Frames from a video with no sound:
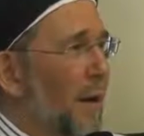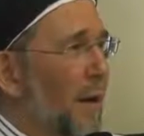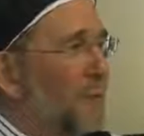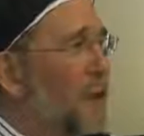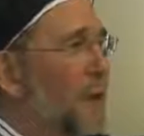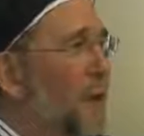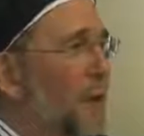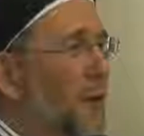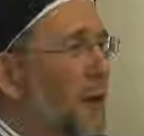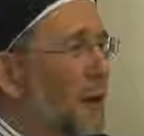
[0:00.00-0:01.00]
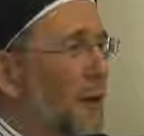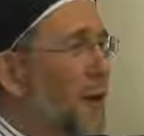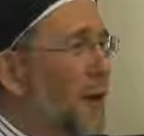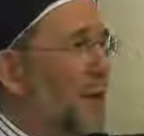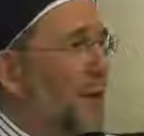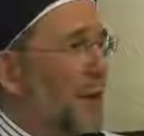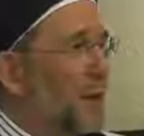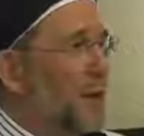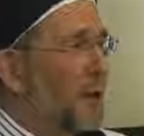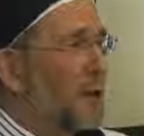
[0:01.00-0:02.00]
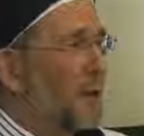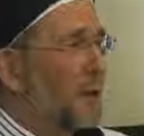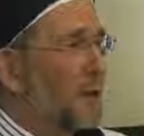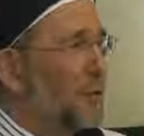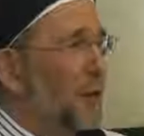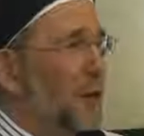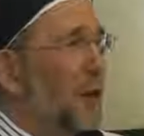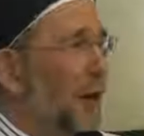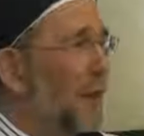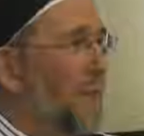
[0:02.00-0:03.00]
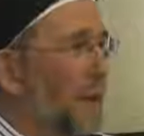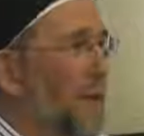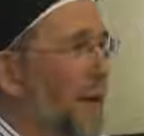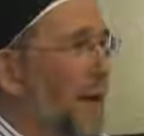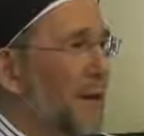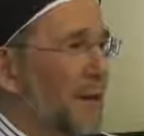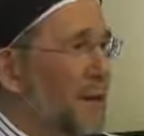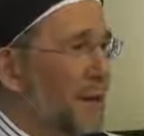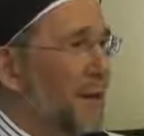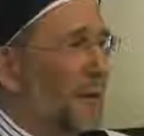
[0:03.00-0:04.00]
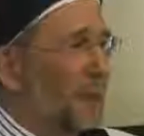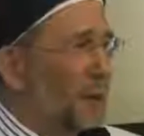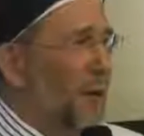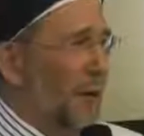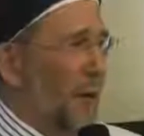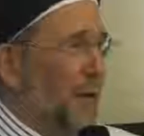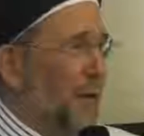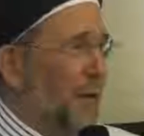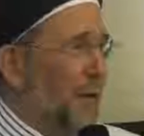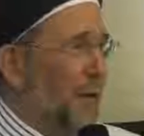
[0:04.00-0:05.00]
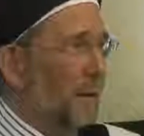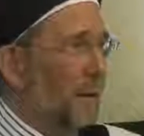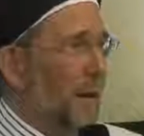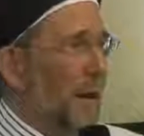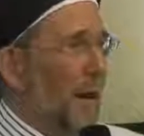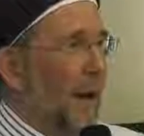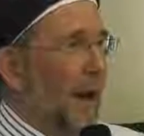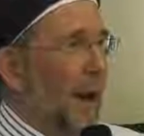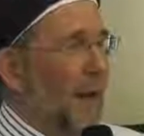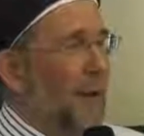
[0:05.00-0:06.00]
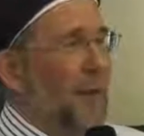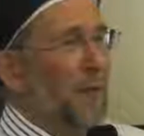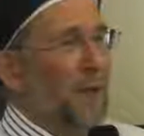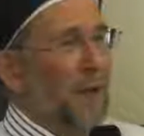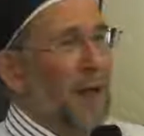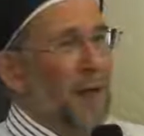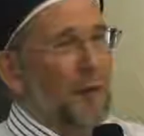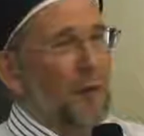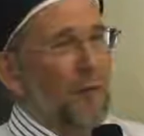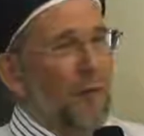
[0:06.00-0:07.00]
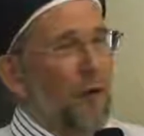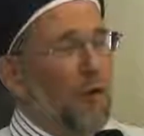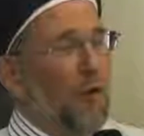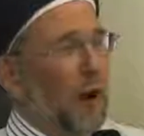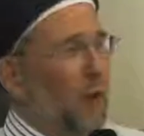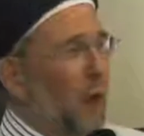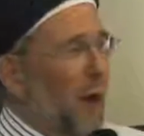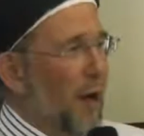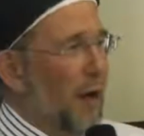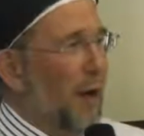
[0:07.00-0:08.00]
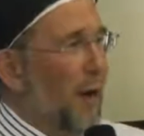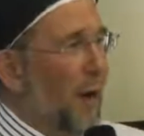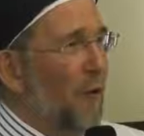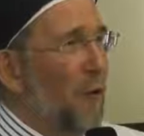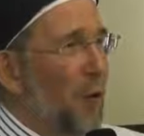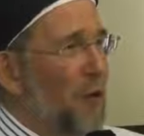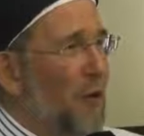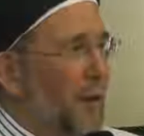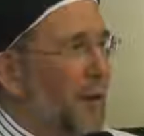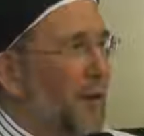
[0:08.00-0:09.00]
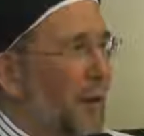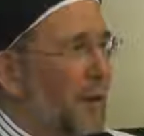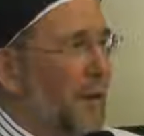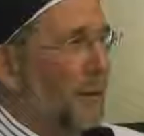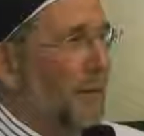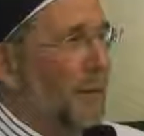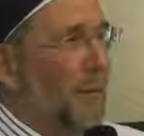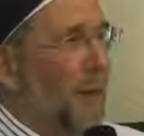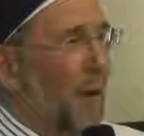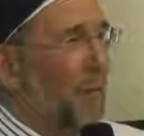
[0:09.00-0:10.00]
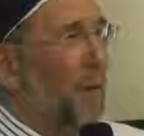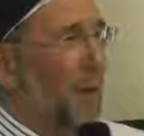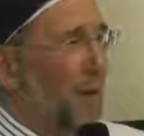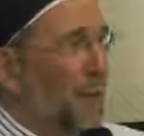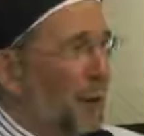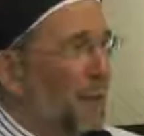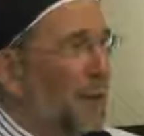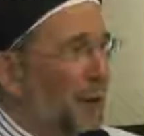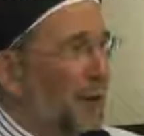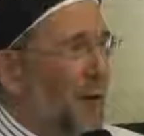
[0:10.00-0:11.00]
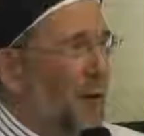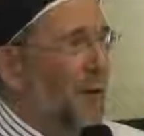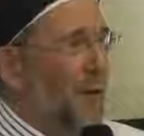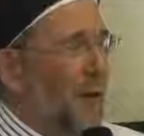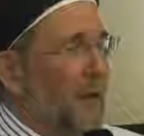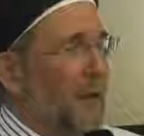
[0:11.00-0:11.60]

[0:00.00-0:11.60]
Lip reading: If Jesus is God, then he has no limitations at all. You can't have both together. It just doesn't work. And this was his sort of forthright way of approaching these matters. I mean, books have been written on the subject.